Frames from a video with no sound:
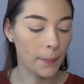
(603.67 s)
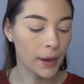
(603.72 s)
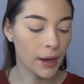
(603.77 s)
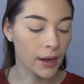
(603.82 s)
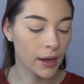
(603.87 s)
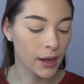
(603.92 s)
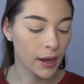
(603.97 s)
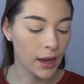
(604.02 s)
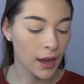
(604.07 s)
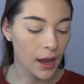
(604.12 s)

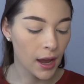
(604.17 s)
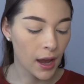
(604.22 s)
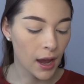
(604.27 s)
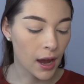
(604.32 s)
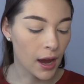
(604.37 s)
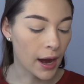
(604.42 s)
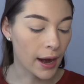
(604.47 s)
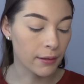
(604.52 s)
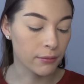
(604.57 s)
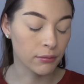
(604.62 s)
but
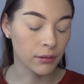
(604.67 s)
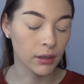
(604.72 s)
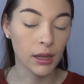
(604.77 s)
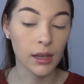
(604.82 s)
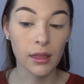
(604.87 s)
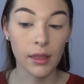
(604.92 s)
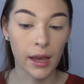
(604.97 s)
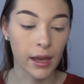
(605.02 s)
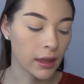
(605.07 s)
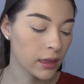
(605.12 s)
I
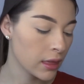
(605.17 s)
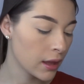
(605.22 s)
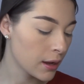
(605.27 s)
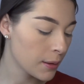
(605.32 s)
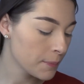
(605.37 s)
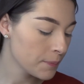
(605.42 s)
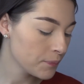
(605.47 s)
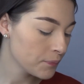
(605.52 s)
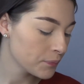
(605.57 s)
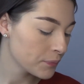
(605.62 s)
really like
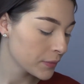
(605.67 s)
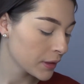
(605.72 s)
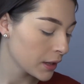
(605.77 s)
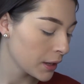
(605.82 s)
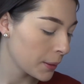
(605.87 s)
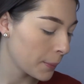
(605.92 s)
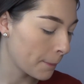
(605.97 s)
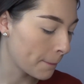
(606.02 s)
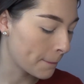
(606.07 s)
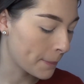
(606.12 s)
them.
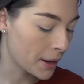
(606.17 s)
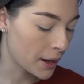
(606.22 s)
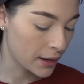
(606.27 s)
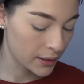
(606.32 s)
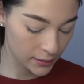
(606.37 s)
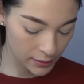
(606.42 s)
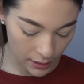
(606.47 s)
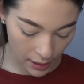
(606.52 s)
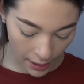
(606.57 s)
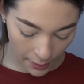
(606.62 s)

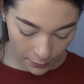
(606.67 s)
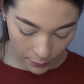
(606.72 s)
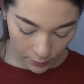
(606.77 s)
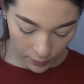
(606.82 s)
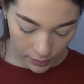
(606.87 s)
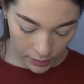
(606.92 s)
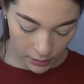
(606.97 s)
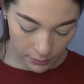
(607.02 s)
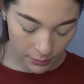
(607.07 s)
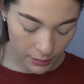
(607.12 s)
But I'm
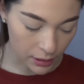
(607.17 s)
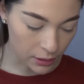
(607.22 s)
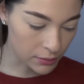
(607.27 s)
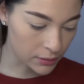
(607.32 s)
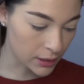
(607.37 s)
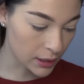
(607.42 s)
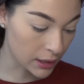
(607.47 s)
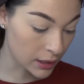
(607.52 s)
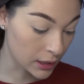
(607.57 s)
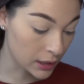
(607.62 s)
going to be
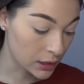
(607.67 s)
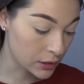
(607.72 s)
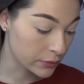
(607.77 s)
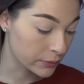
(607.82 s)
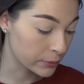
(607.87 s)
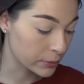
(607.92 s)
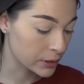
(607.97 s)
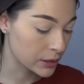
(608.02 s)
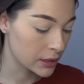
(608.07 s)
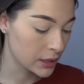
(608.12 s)
using these
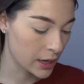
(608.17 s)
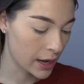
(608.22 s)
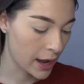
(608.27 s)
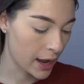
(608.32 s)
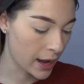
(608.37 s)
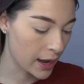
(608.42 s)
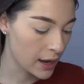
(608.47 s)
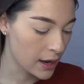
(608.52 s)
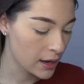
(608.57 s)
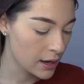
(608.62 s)
for
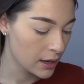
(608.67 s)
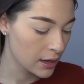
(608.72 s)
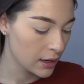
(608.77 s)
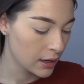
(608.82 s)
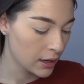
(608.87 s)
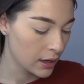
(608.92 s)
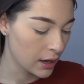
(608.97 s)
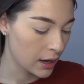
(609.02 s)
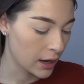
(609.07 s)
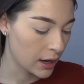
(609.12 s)
today,
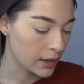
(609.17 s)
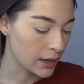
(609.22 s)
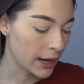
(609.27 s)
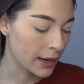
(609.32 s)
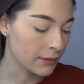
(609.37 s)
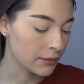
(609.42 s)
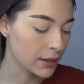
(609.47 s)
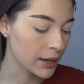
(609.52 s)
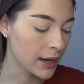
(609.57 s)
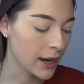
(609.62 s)
and
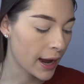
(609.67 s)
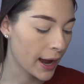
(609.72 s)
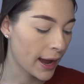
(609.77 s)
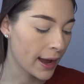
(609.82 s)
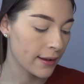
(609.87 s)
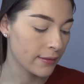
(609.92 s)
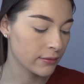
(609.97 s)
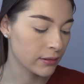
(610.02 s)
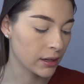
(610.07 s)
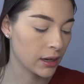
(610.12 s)
I already
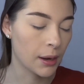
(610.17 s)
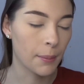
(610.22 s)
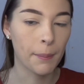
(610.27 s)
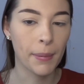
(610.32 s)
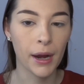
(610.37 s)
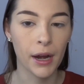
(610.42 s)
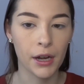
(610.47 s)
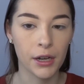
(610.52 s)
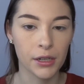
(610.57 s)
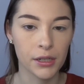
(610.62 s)
have like a
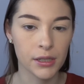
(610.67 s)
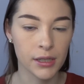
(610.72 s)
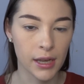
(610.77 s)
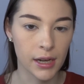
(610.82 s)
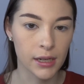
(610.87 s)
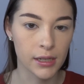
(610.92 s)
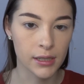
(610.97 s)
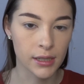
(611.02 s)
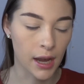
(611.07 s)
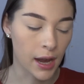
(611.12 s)
pair
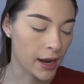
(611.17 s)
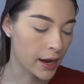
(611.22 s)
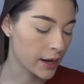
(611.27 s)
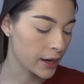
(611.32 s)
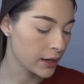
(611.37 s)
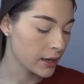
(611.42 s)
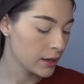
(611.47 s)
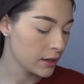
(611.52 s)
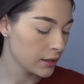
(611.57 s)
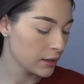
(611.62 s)
set
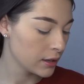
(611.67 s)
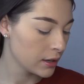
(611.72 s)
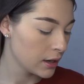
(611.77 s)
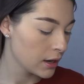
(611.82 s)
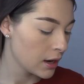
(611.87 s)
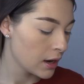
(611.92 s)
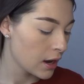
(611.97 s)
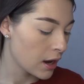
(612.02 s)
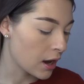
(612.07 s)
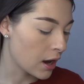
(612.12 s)
aside.
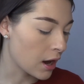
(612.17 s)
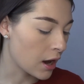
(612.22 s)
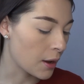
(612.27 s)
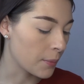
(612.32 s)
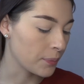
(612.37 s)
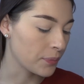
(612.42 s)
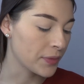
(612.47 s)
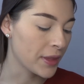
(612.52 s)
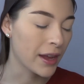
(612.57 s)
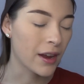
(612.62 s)

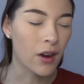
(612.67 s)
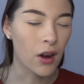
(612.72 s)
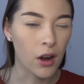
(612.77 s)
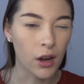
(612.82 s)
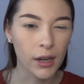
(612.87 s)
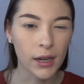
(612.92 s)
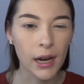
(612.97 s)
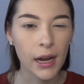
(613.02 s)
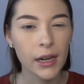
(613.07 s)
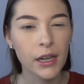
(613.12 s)
They
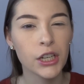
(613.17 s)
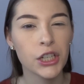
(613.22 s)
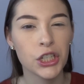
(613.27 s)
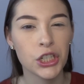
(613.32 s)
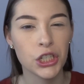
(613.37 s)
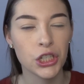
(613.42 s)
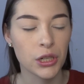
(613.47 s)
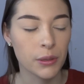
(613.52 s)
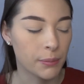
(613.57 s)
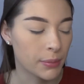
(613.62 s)
are kind of
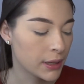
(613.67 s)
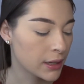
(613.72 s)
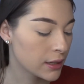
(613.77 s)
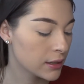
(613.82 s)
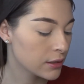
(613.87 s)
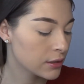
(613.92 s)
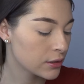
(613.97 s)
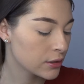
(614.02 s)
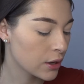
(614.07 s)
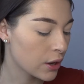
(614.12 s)
cheapy,
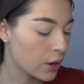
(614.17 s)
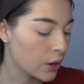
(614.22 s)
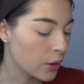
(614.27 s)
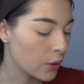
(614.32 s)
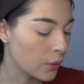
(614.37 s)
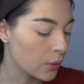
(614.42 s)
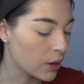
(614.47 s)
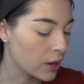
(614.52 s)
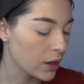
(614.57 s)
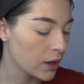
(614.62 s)

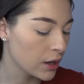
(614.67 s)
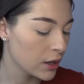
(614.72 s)
so